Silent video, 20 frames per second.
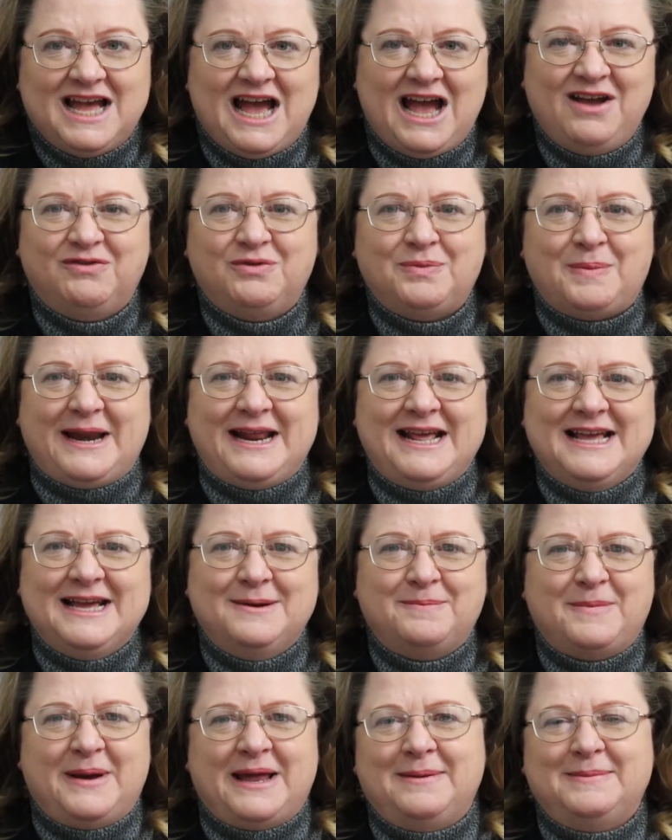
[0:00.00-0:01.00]
Hi everybody,
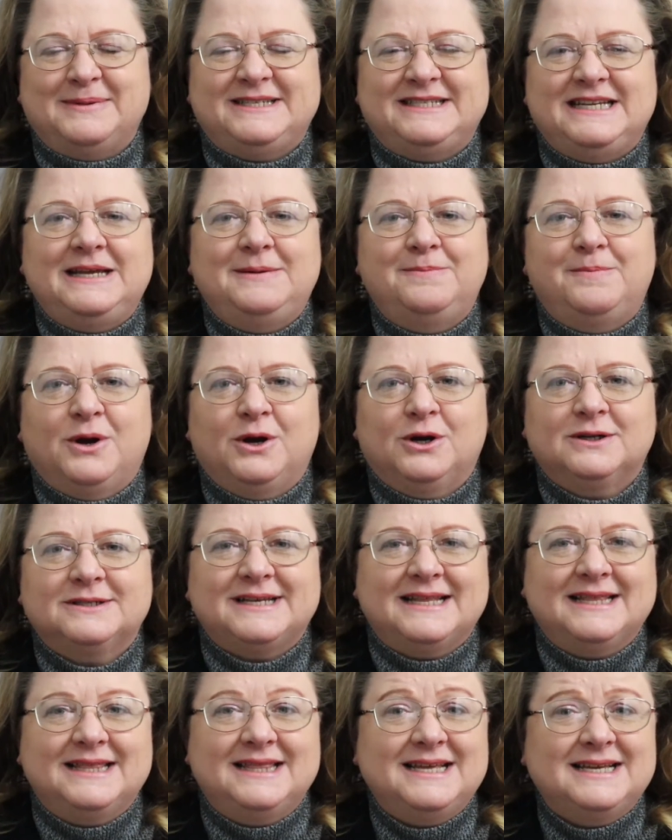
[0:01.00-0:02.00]
my name is Dee Burks
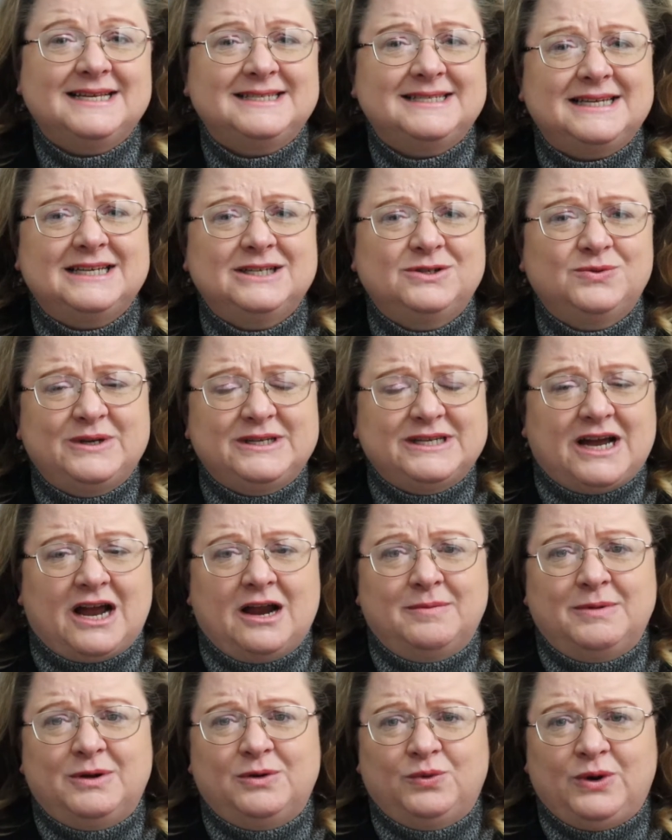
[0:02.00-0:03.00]
and this is
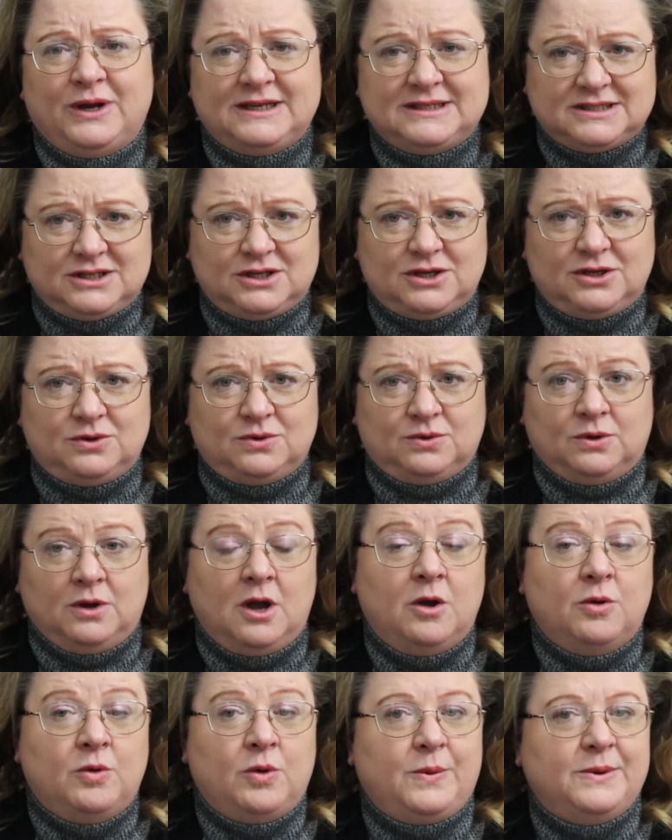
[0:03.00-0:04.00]
Retirement Rescue,
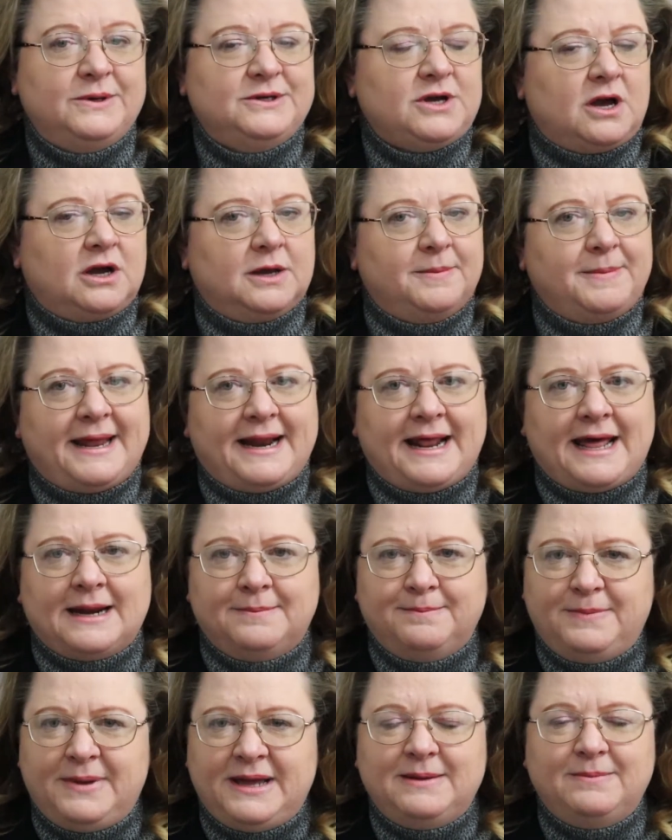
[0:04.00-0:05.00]
where we talk about how
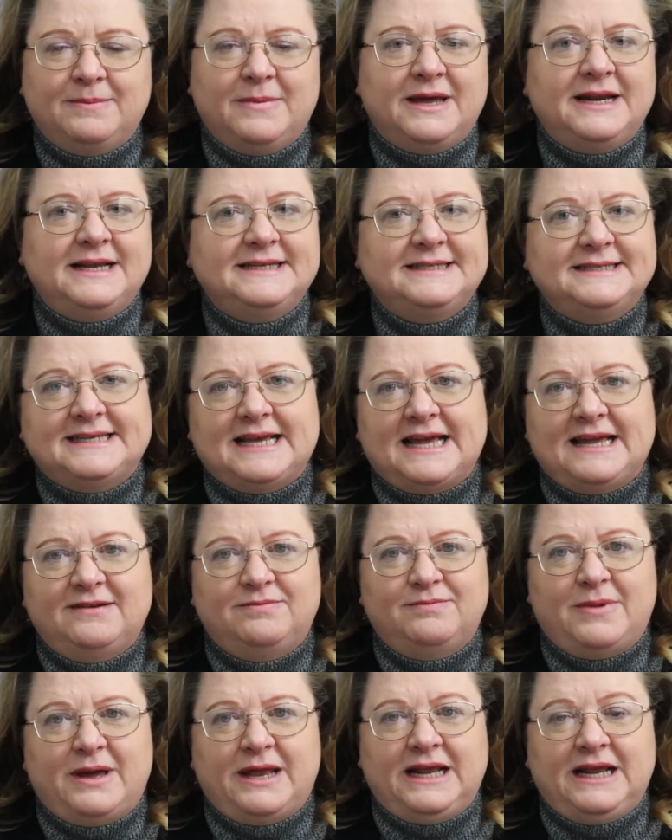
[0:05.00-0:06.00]
to make money,
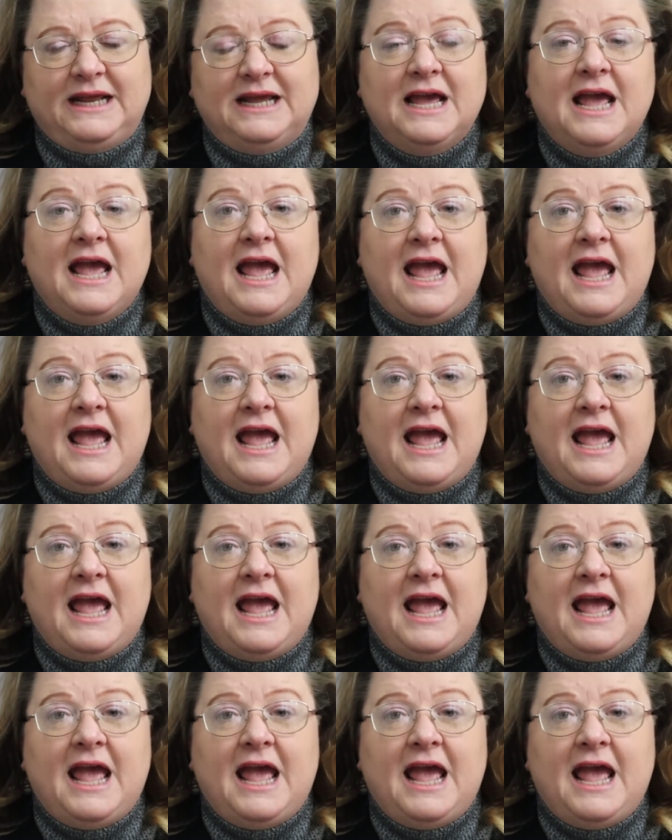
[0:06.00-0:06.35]
save money,